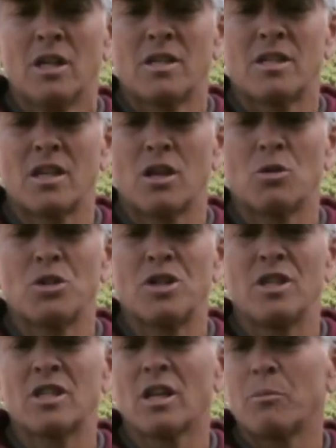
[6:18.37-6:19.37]
So
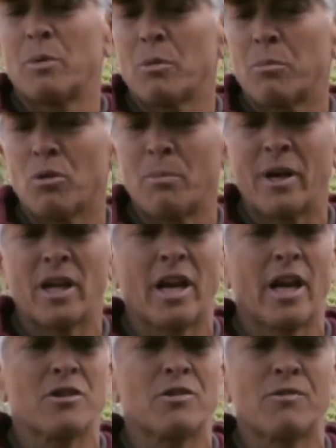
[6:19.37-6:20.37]
she's going to be a bullpen
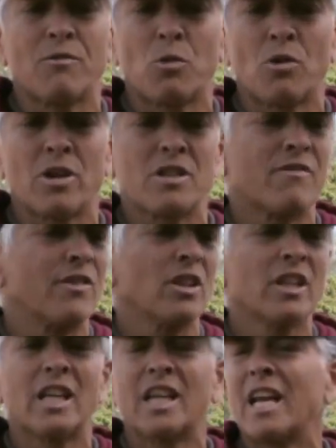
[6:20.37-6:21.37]
catcher for us,
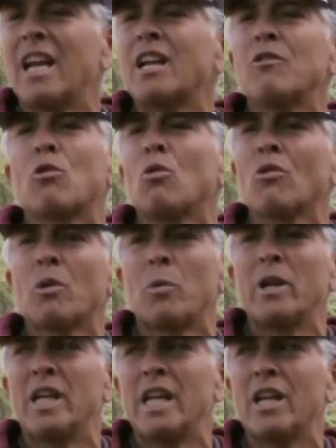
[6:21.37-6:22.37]
fill in any role that
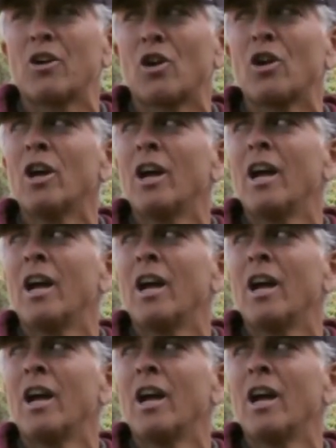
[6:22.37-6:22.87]
we need her,